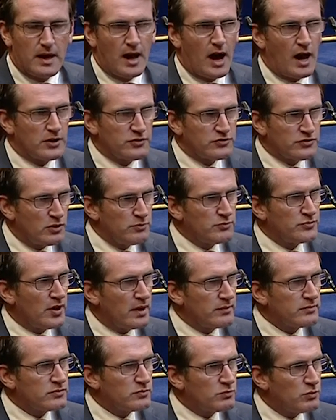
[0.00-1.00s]
I
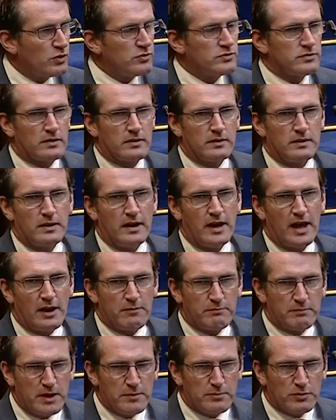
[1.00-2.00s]
sometimes wonder
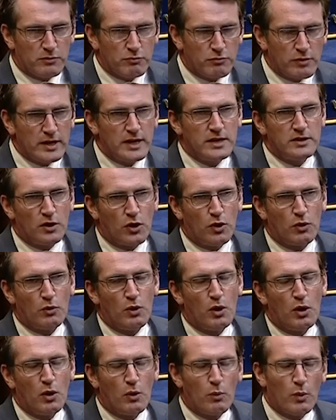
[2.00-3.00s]
if people really know
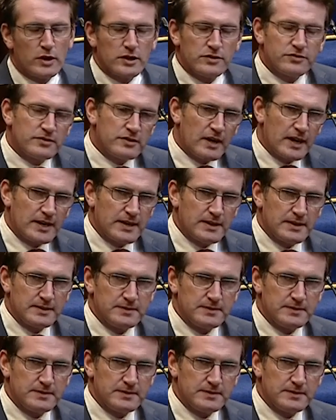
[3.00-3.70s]
what it's like.